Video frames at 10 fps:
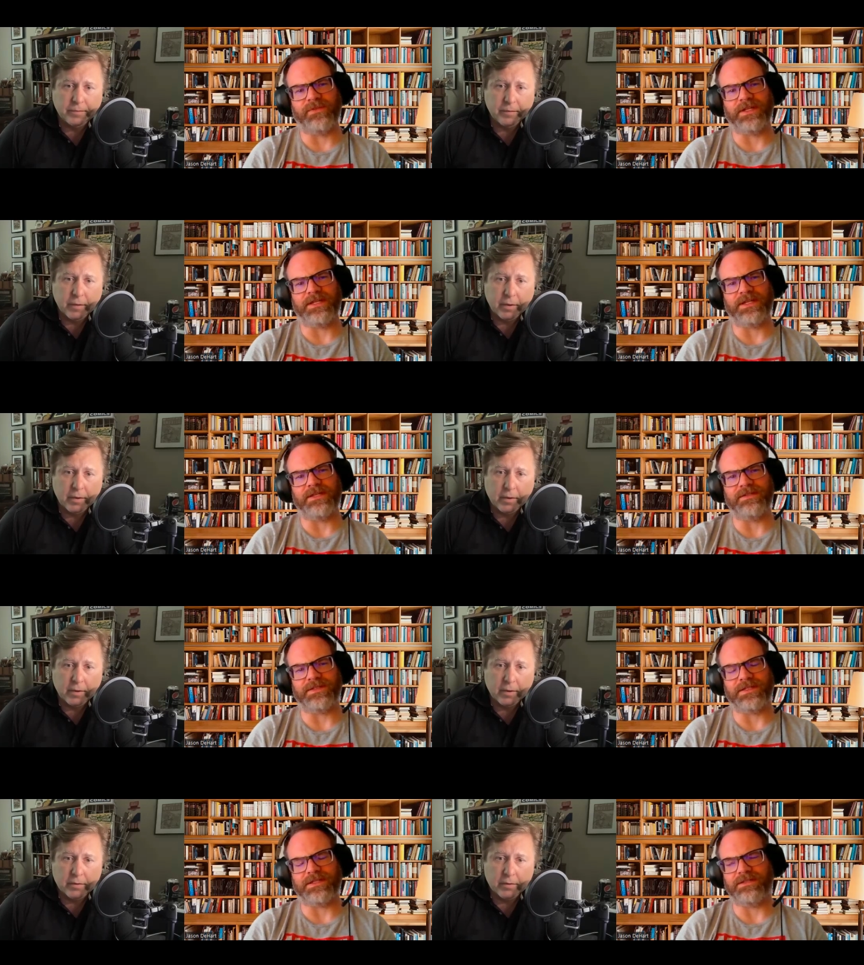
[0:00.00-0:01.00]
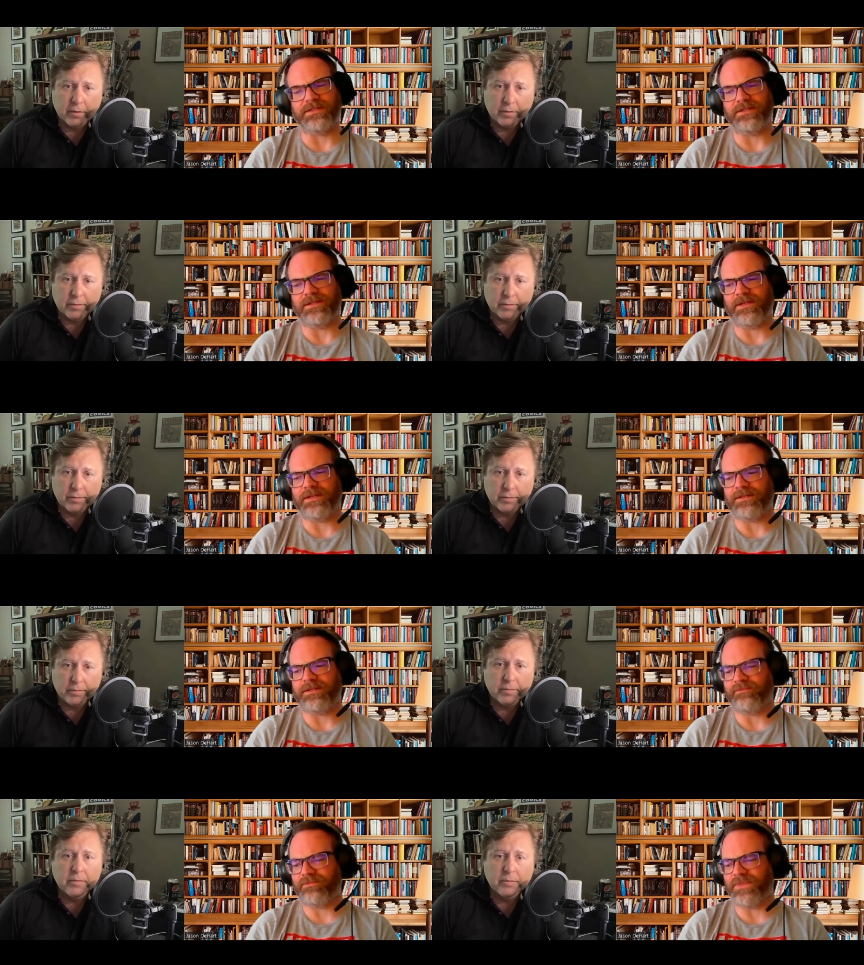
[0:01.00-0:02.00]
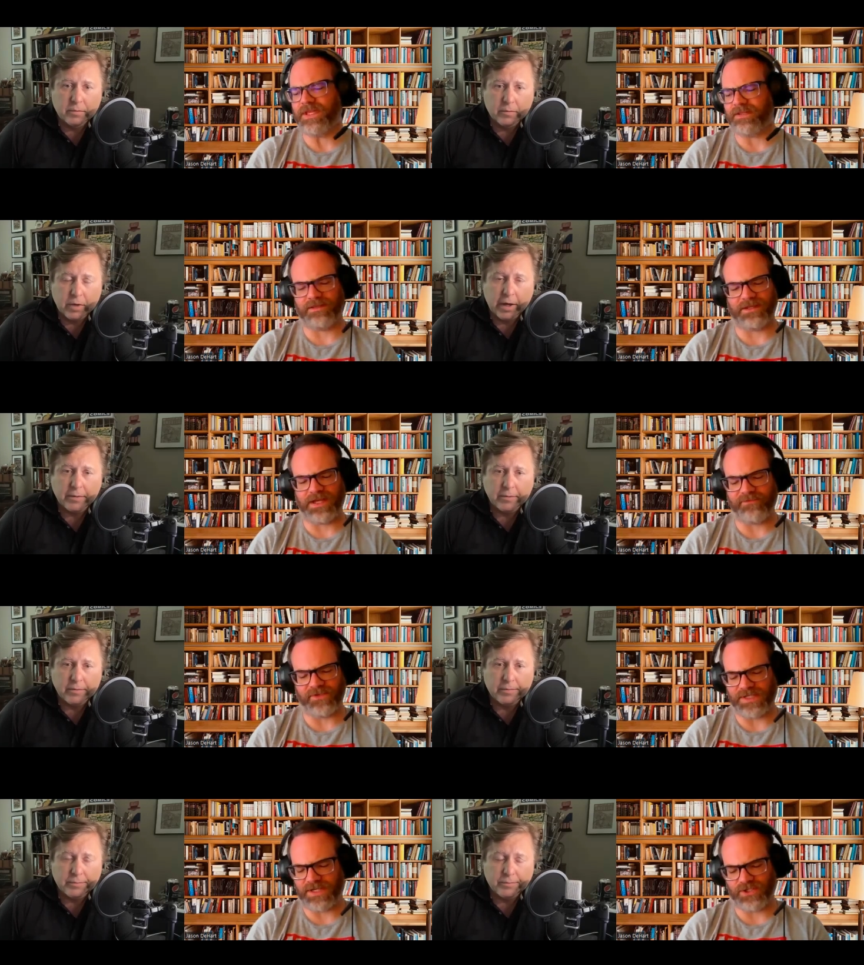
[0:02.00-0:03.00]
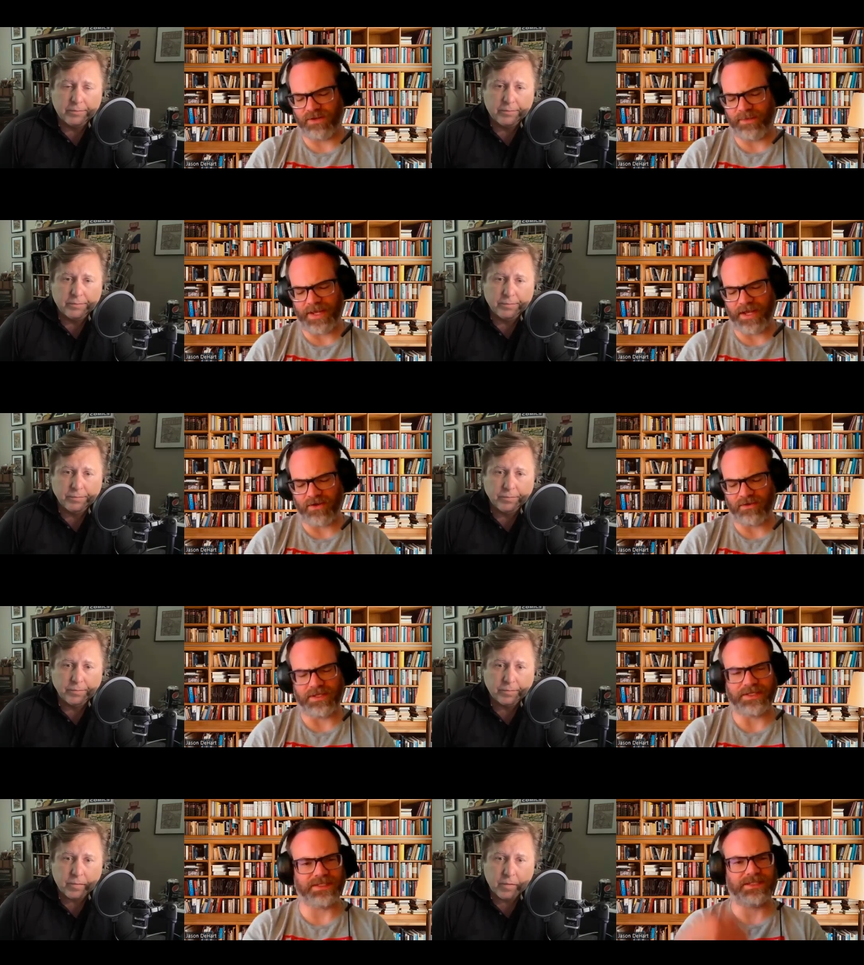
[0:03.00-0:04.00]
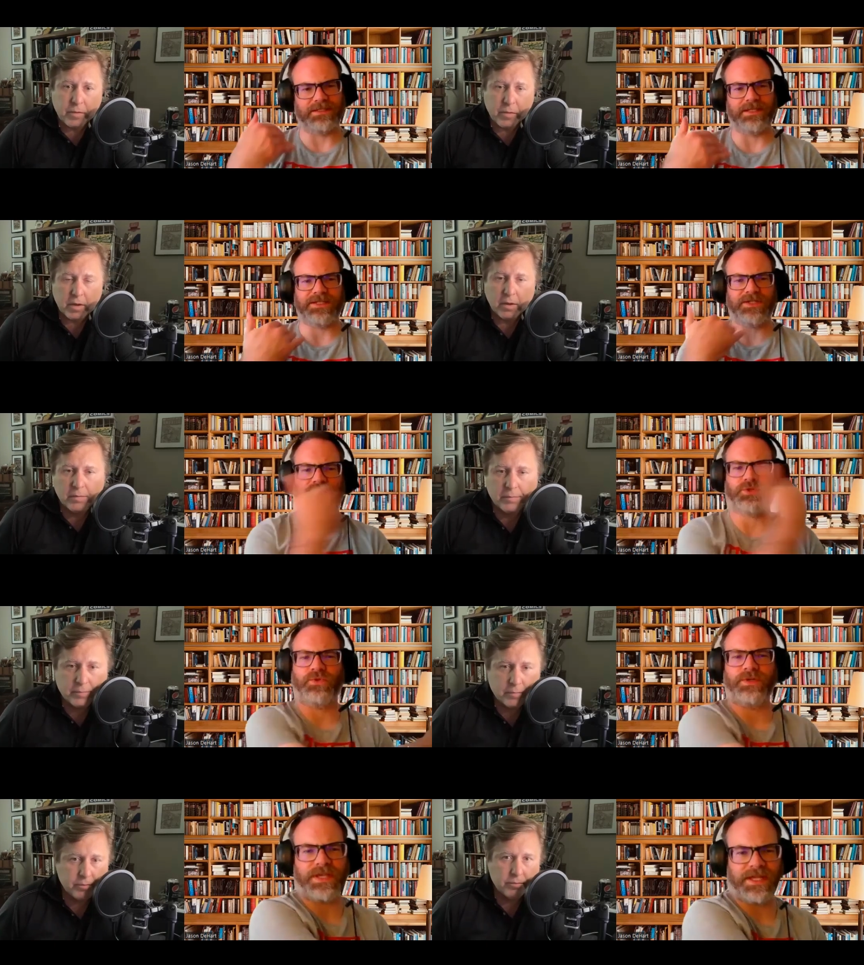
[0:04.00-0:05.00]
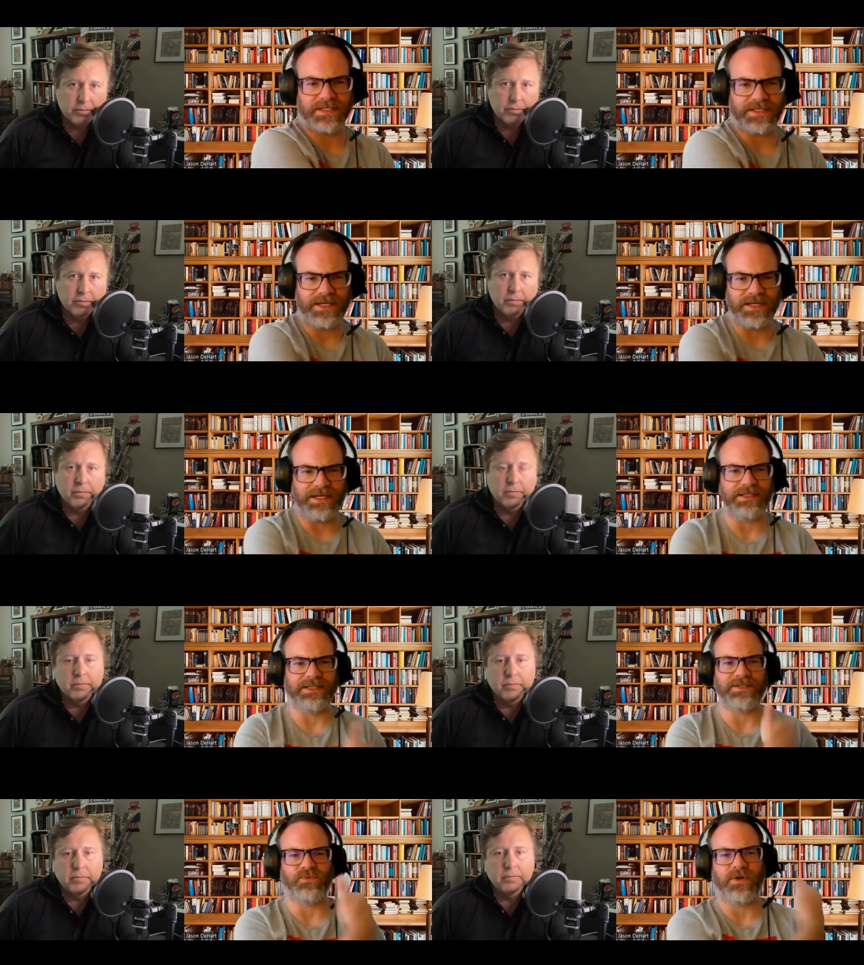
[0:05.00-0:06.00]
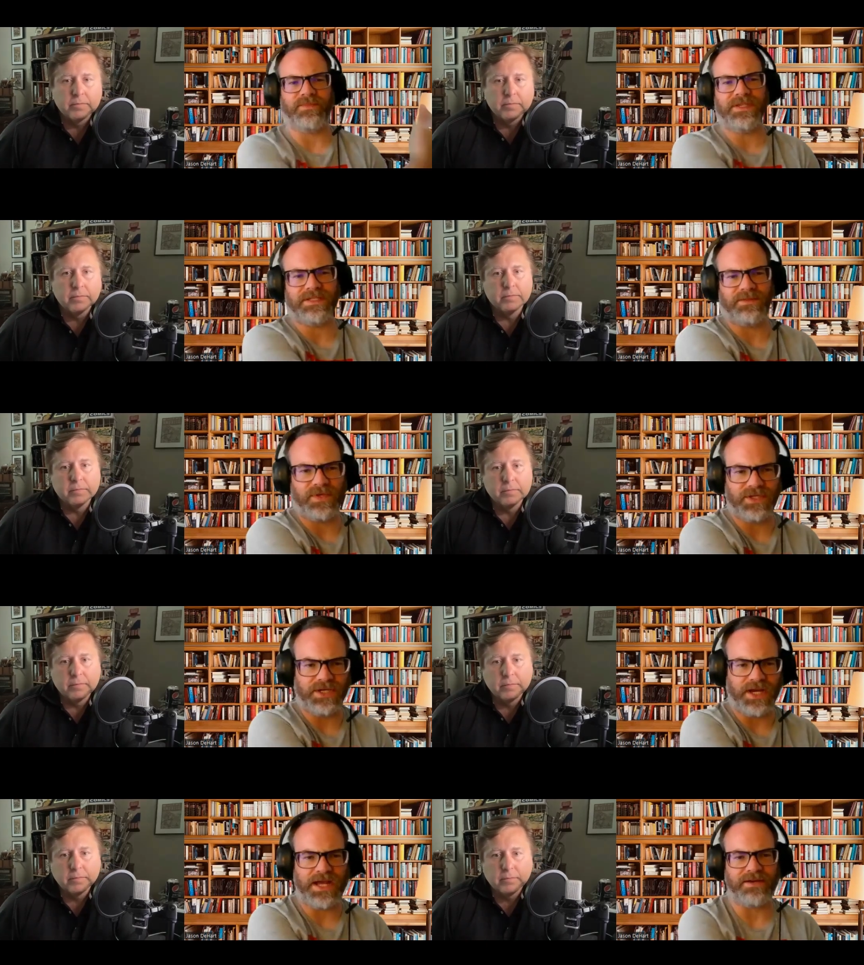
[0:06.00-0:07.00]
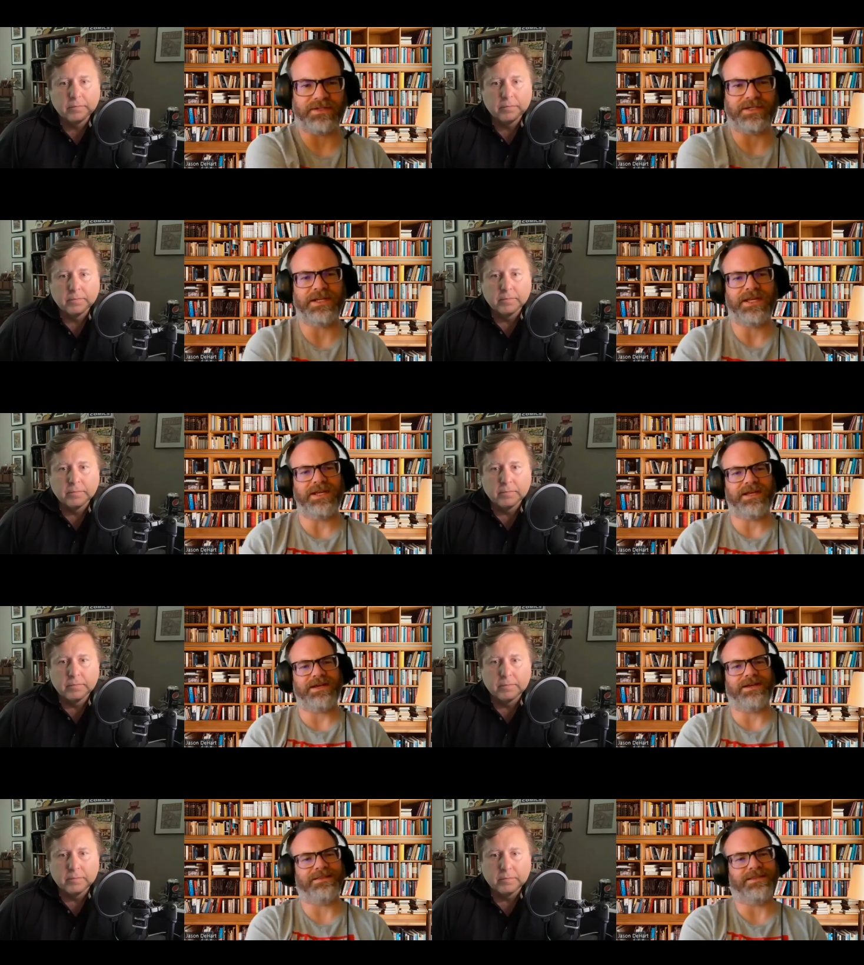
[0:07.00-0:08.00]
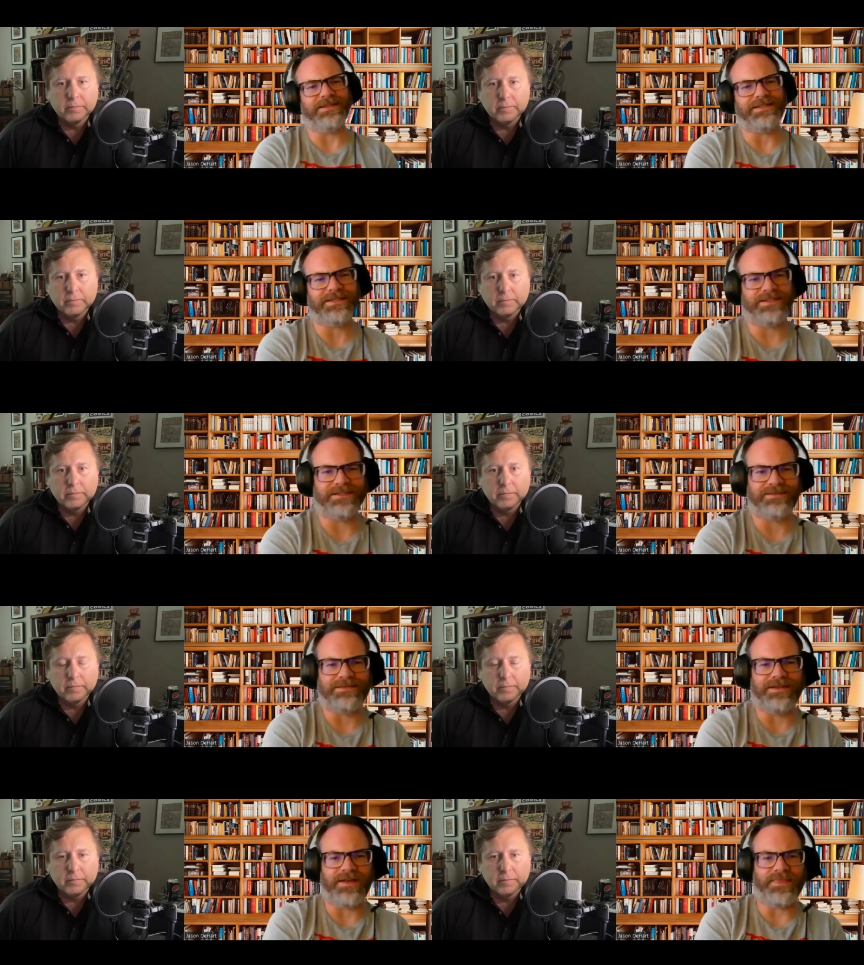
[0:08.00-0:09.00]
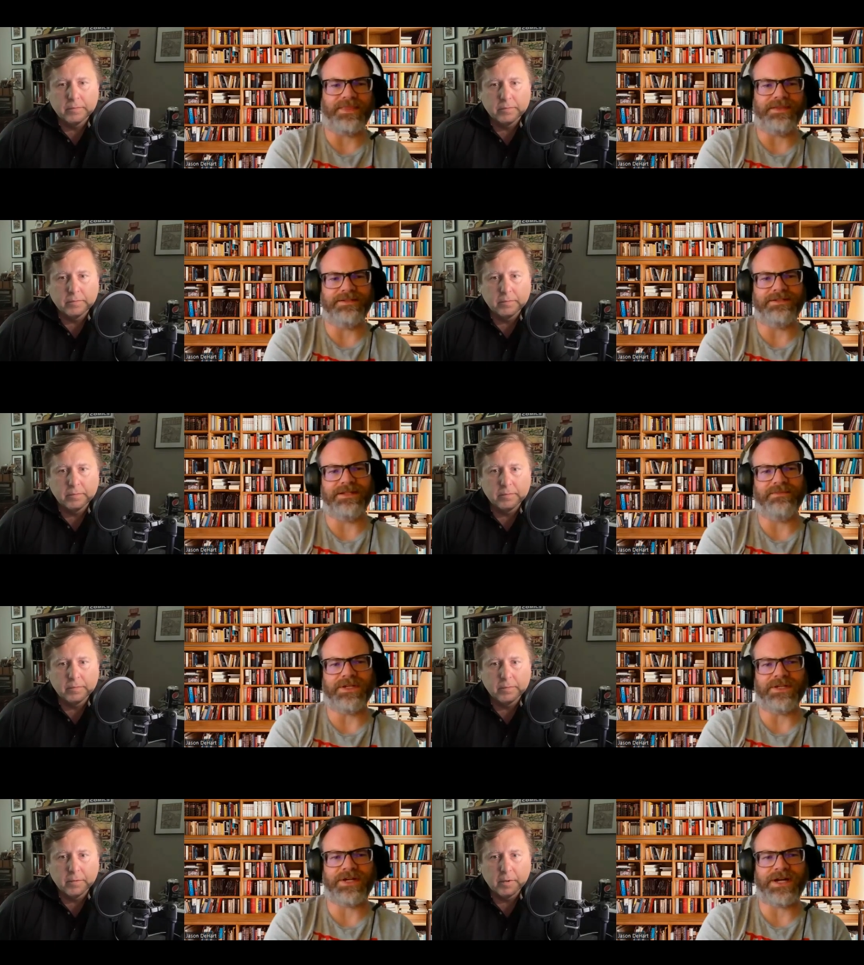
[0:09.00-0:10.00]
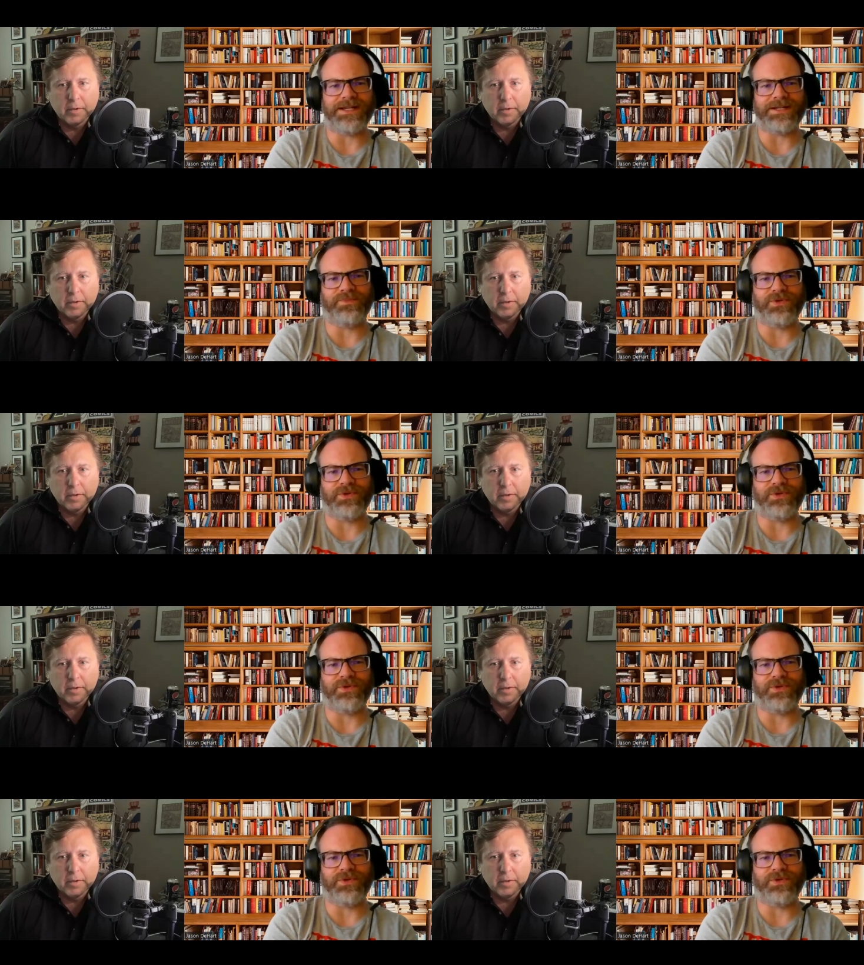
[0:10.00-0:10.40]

Speaker 1: of ideas and um, the, right. the conversation about let's let's destroy that side and let's wipe this opinion out and uh, that's not the democratic